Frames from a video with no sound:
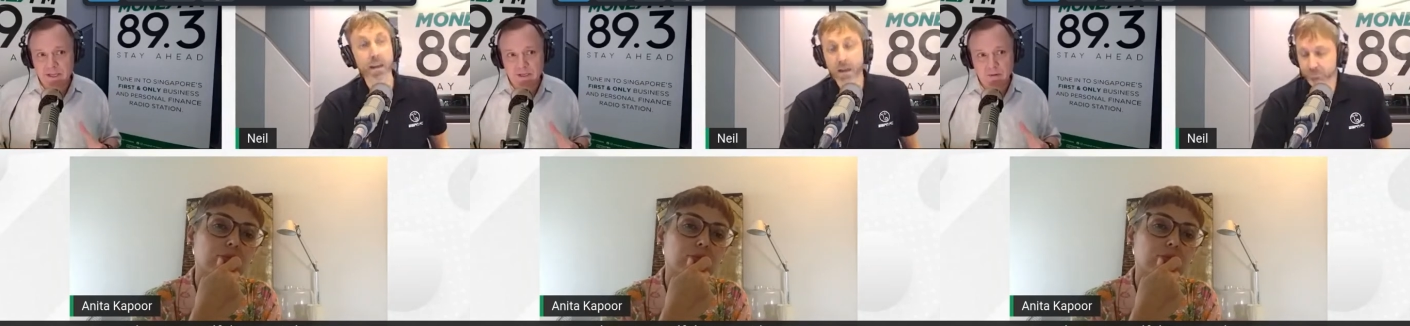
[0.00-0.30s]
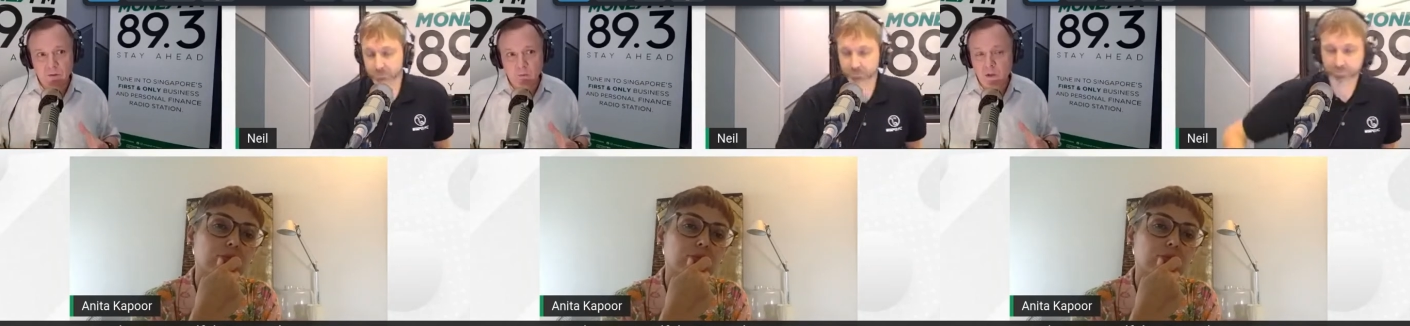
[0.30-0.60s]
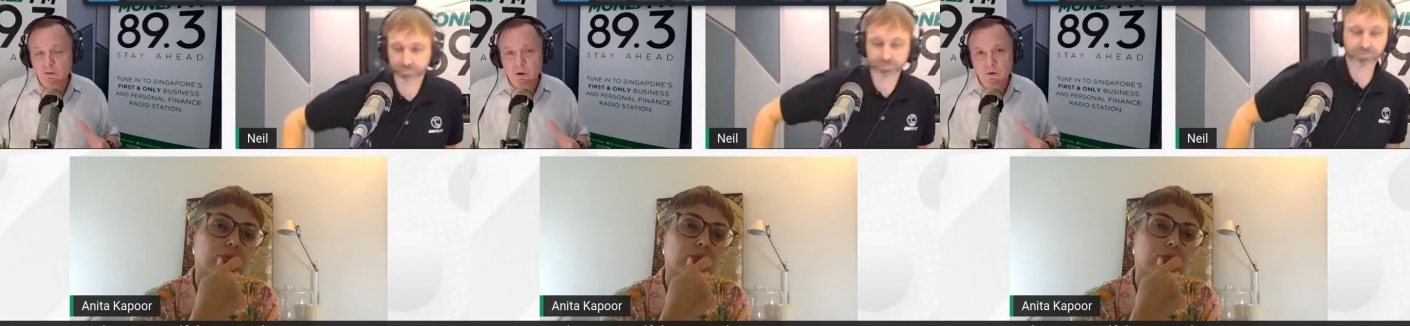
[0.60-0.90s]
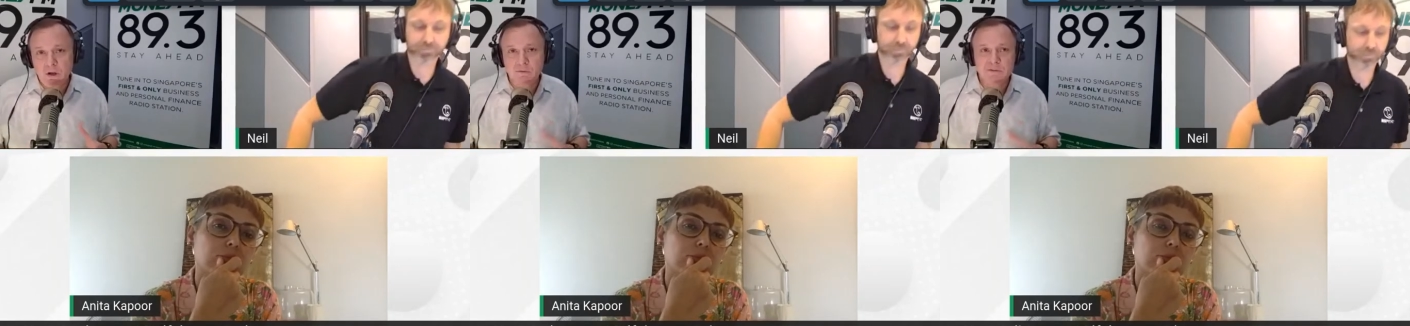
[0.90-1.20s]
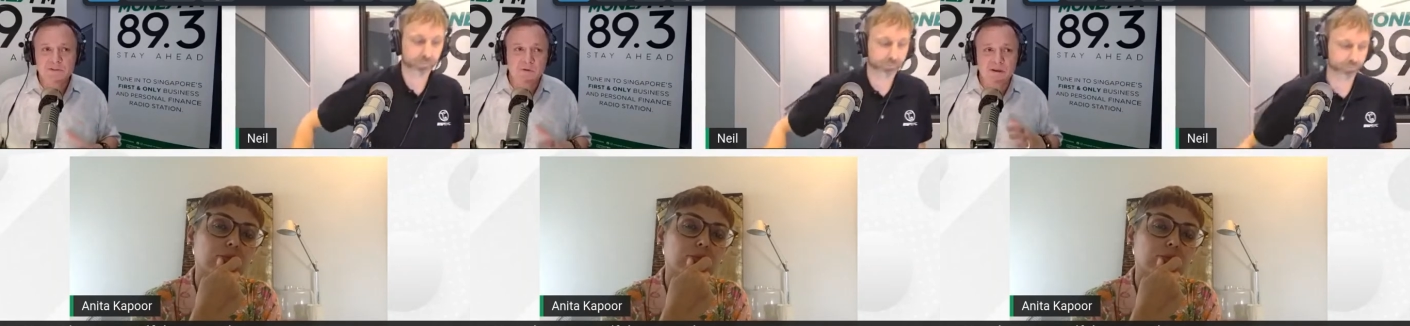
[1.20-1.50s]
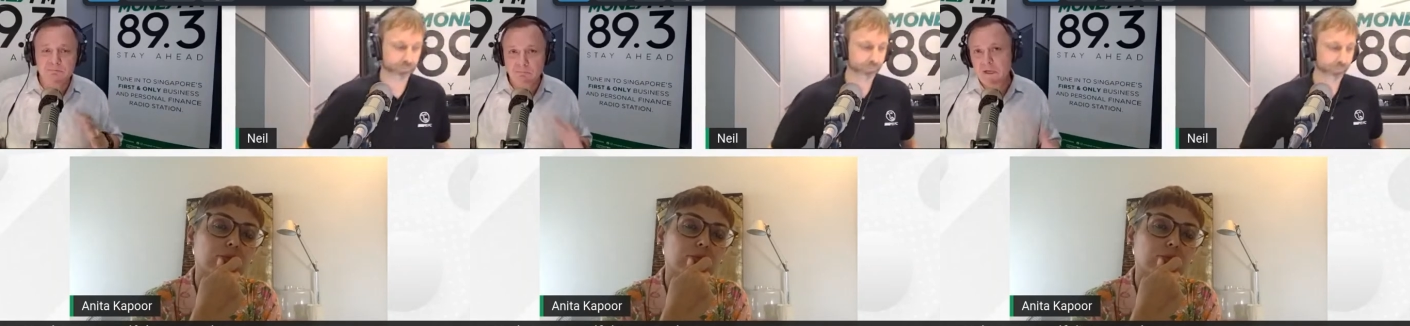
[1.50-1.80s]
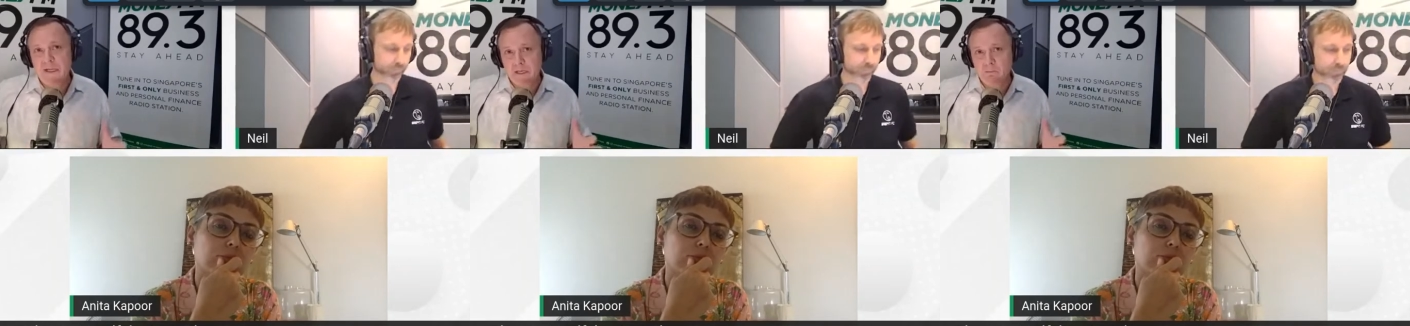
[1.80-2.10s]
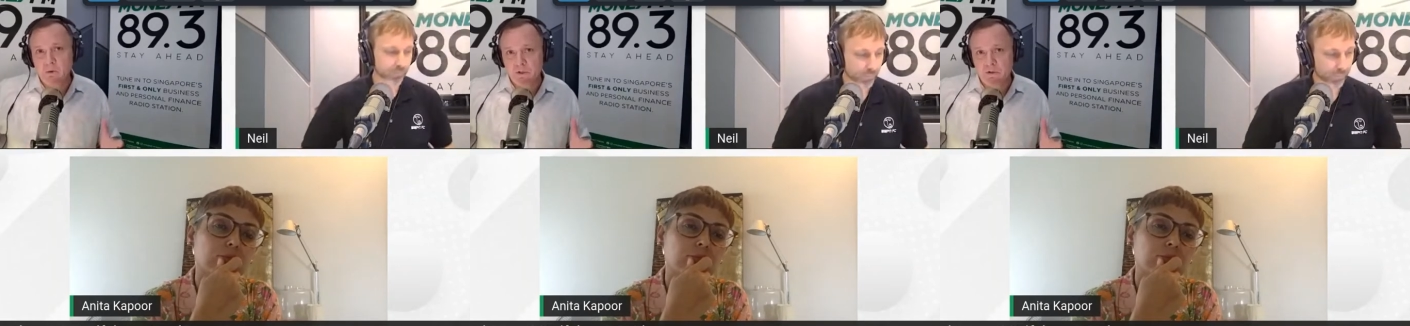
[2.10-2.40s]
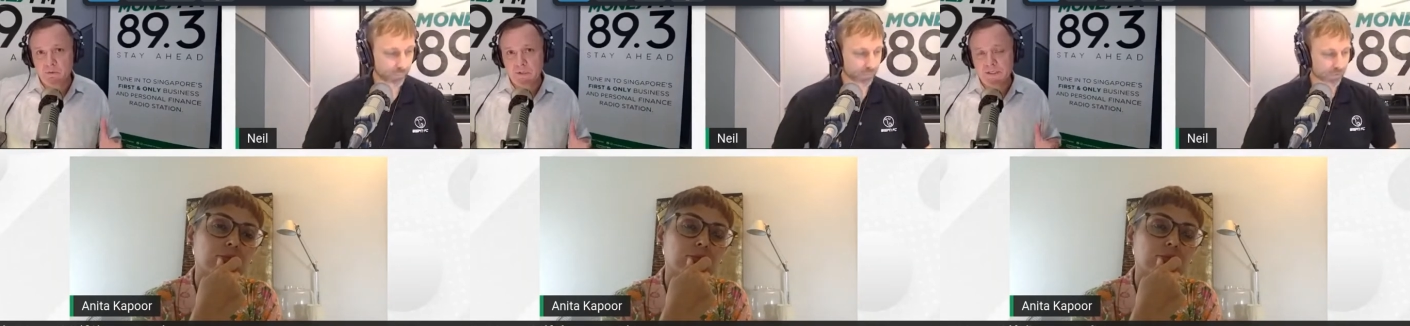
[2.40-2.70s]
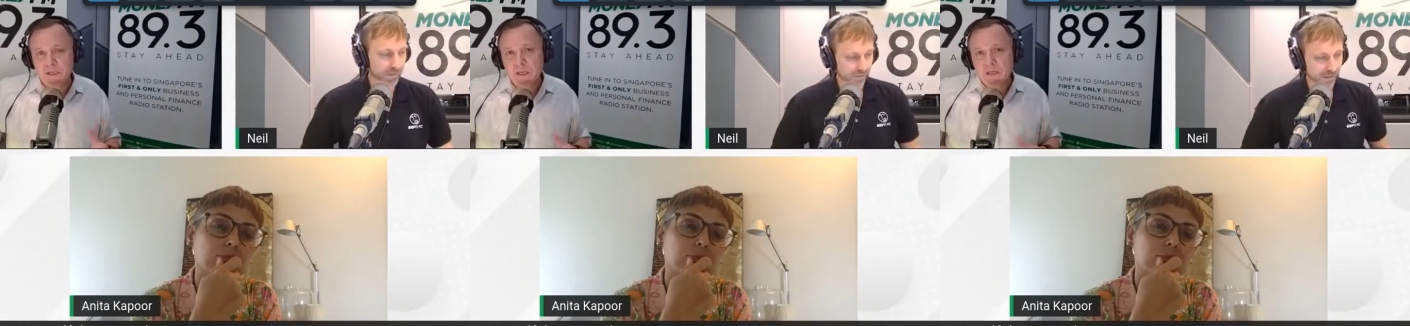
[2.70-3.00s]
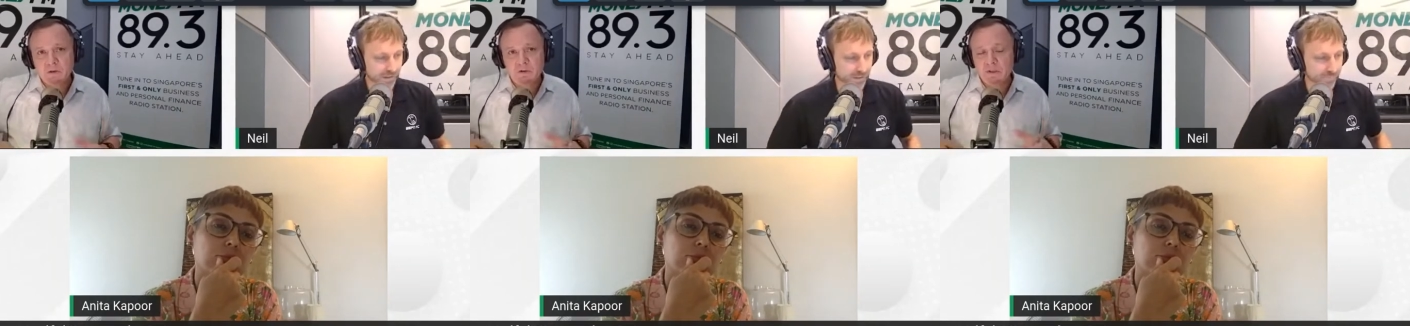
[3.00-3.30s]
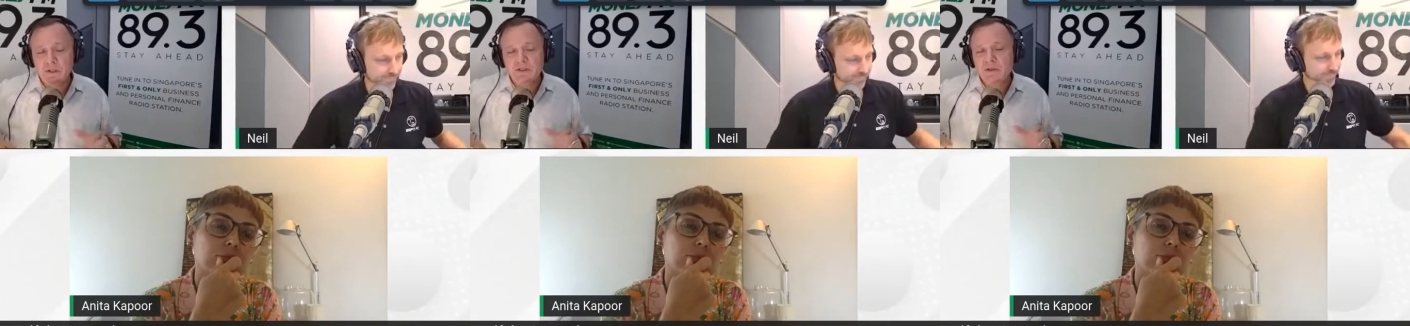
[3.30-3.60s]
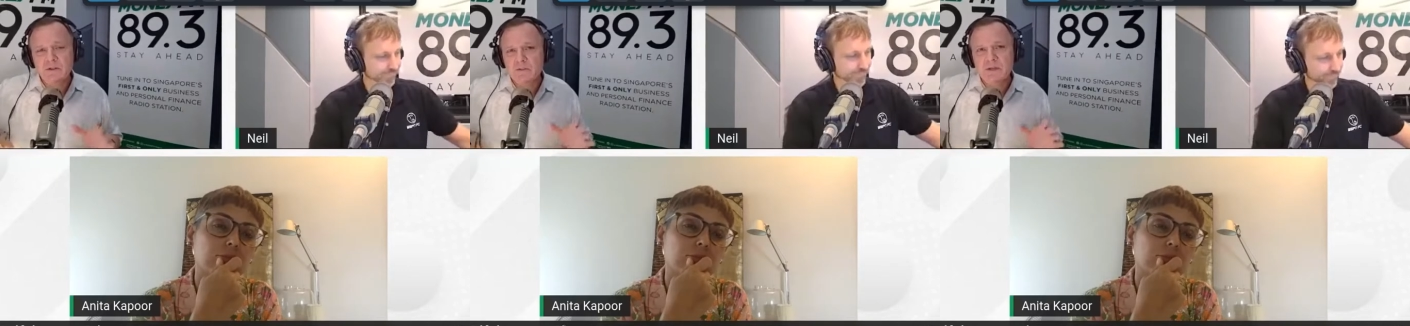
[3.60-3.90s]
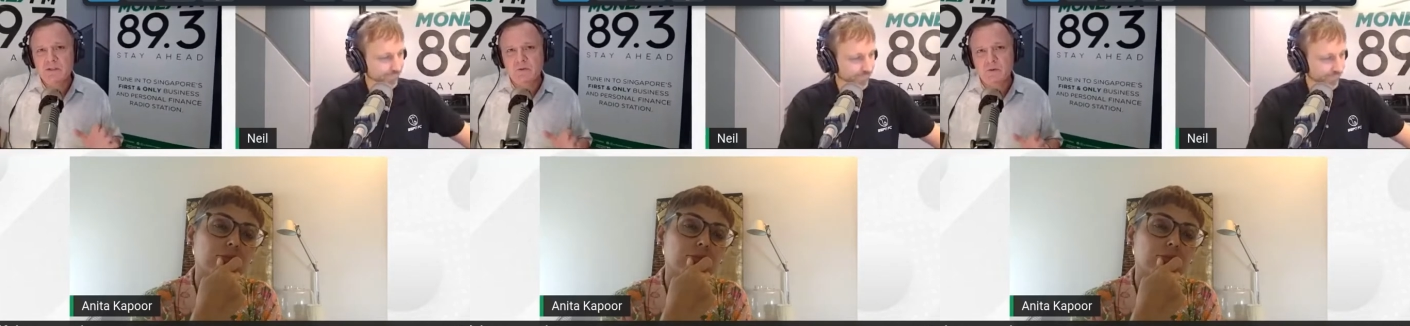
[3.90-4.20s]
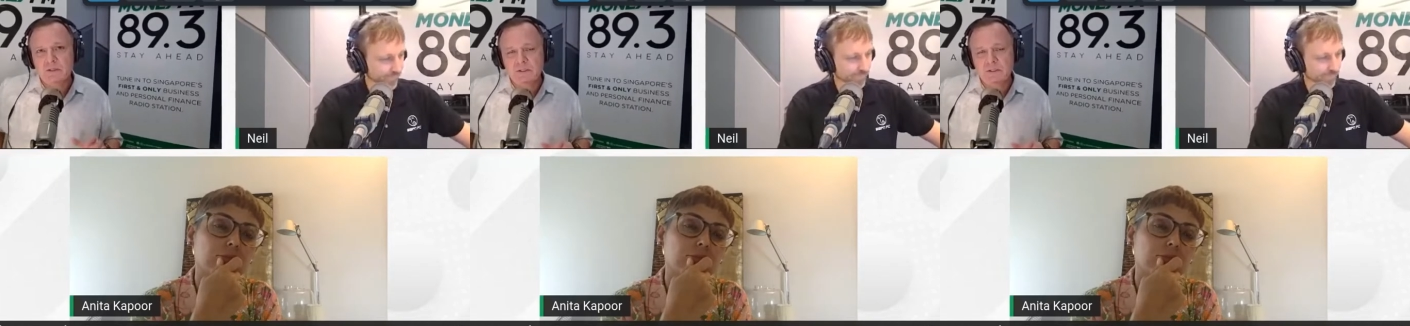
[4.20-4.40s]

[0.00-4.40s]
Speaker 1: Yeah. And and we all know governments don't have money anymore to do this. Correct. So these aren't space tourists.